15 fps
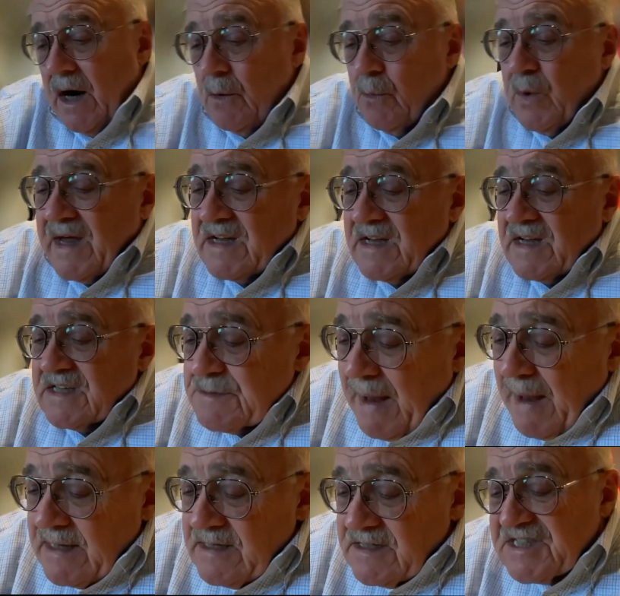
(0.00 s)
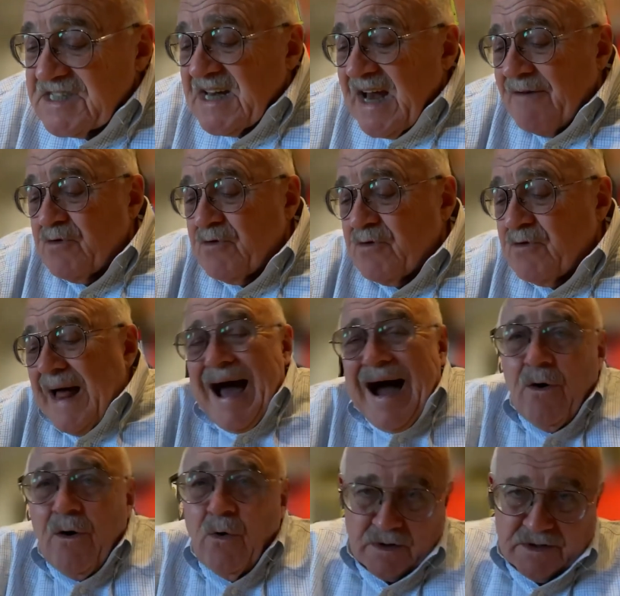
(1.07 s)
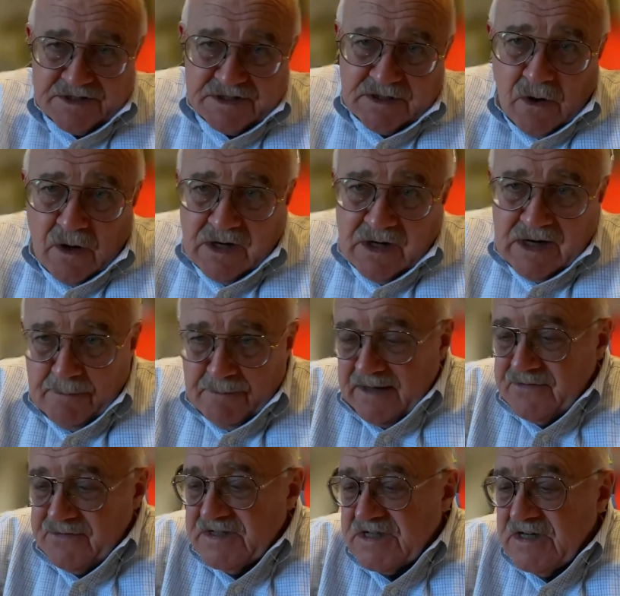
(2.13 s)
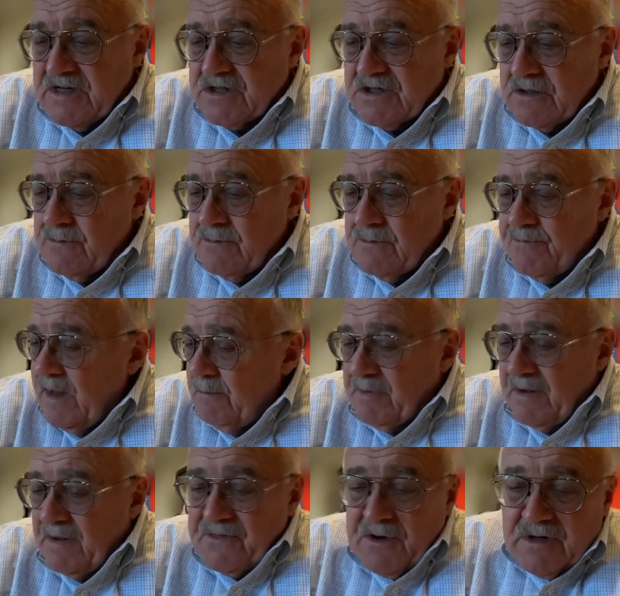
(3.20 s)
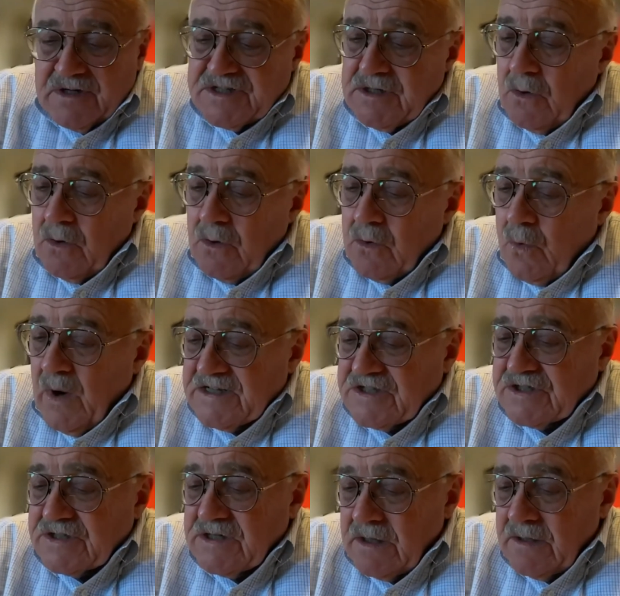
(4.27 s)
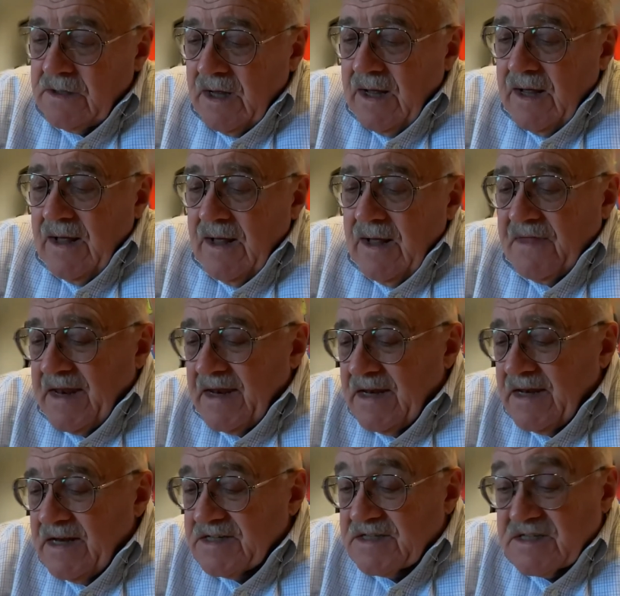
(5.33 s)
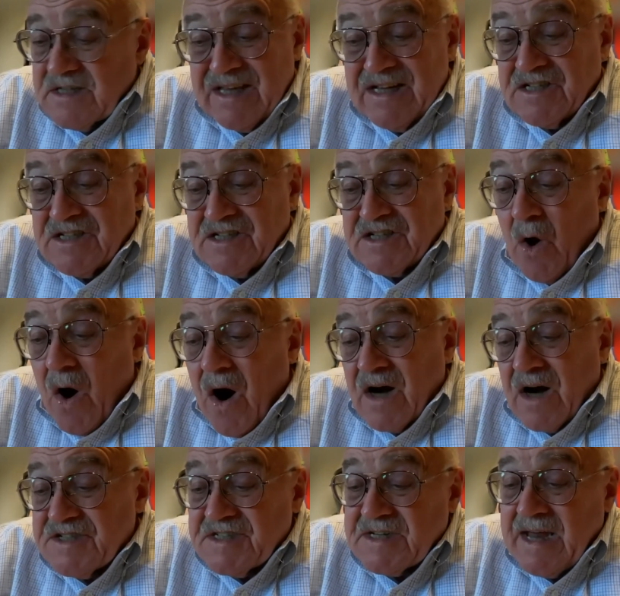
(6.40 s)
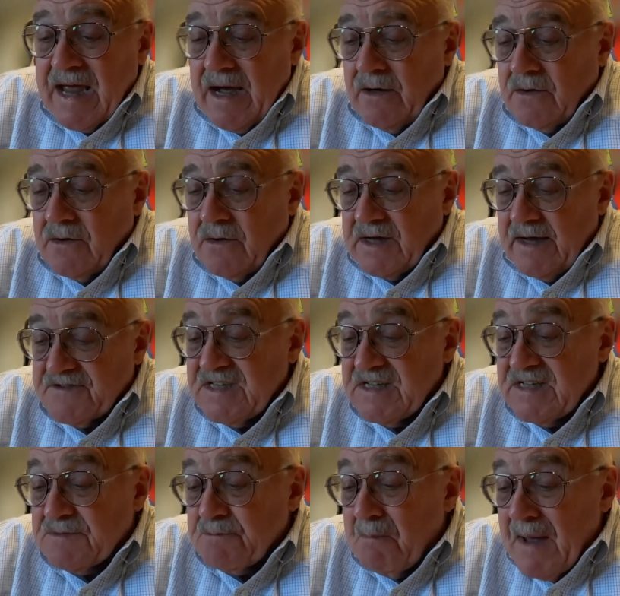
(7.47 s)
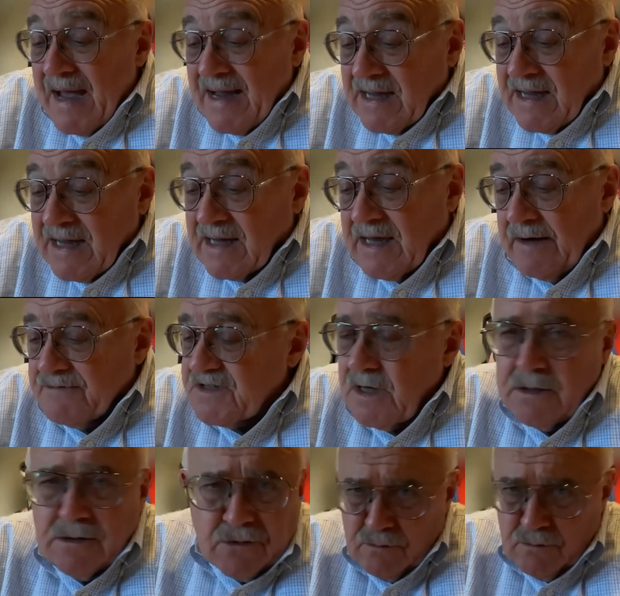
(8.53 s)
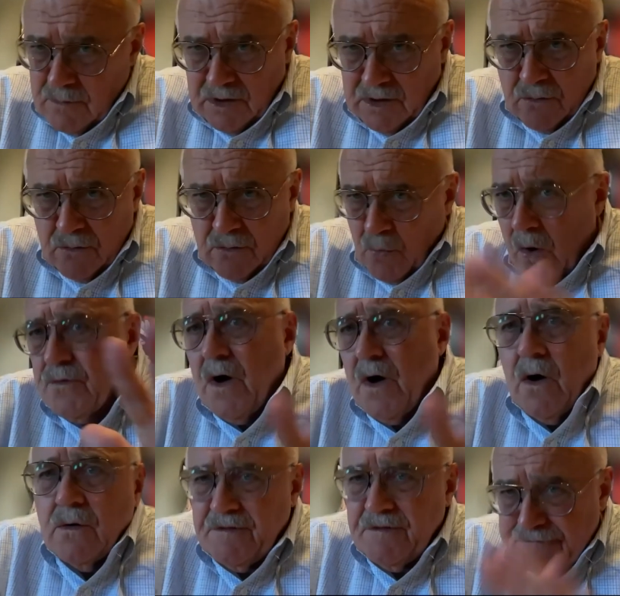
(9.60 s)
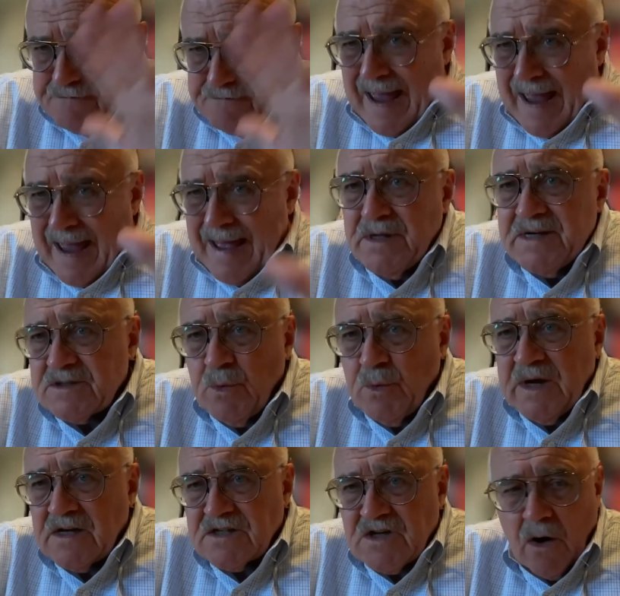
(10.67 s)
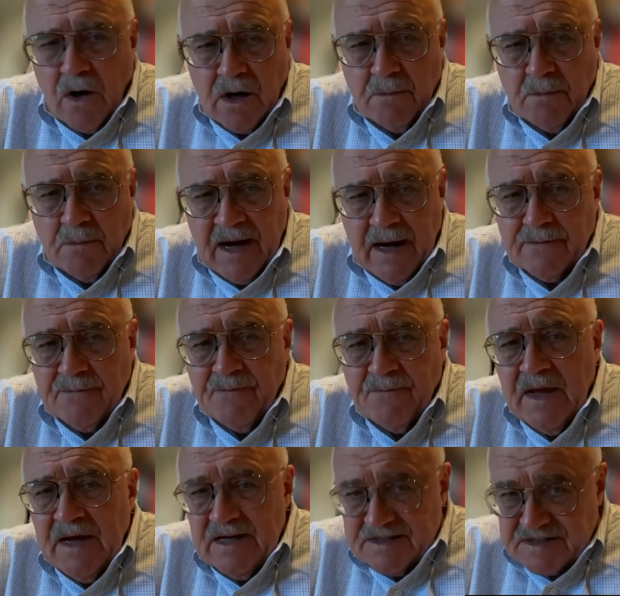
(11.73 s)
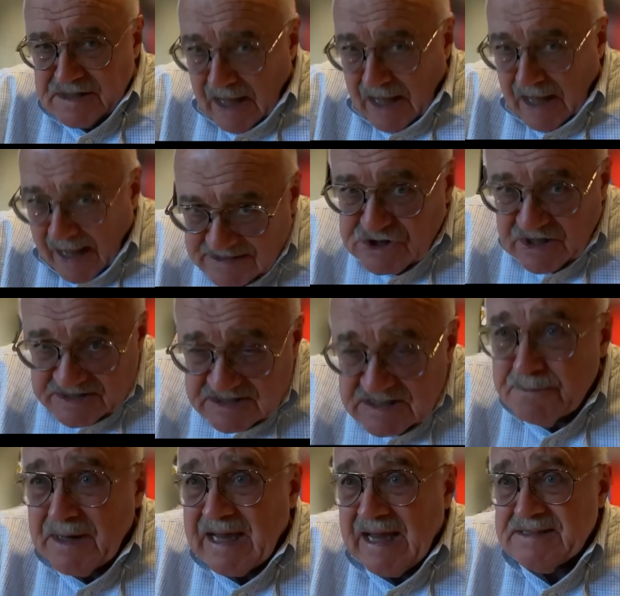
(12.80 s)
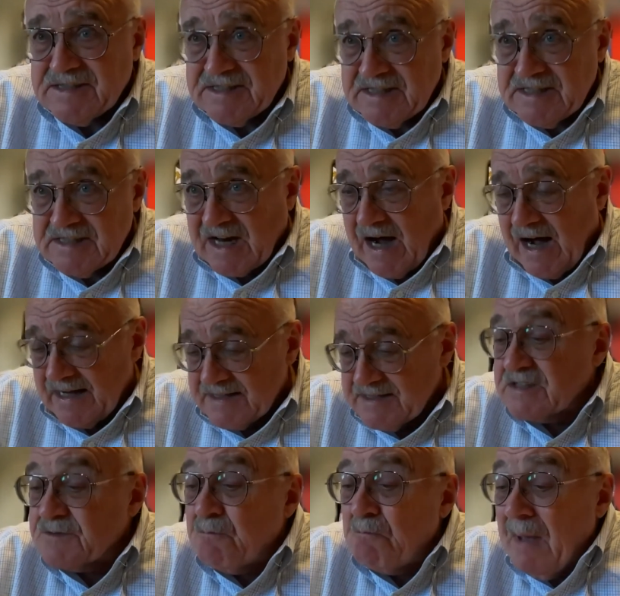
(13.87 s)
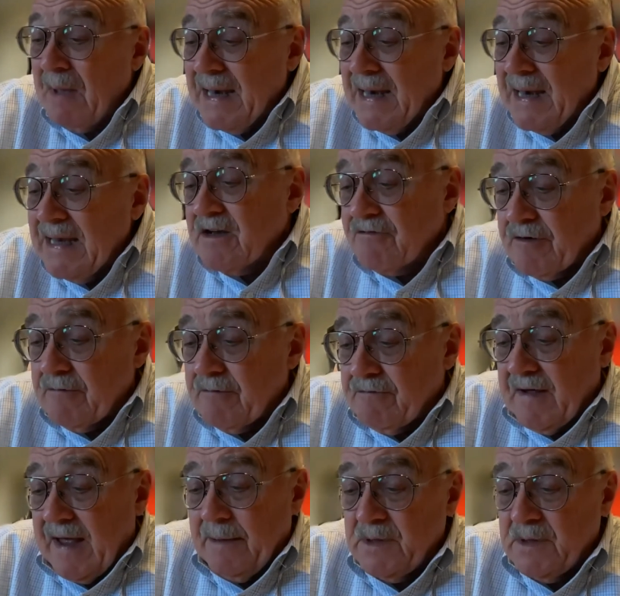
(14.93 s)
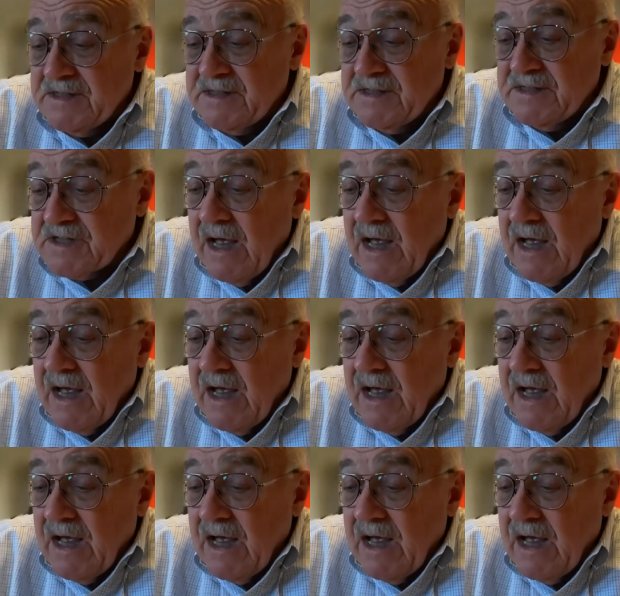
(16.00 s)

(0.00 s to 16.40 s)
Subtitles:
We could spend several hours talking about this issue, but there is no question that it is these large scale gifts, these mega gifts, and you all know the families we could talk about. It's not just the Mackenzie Scotts, it's many different families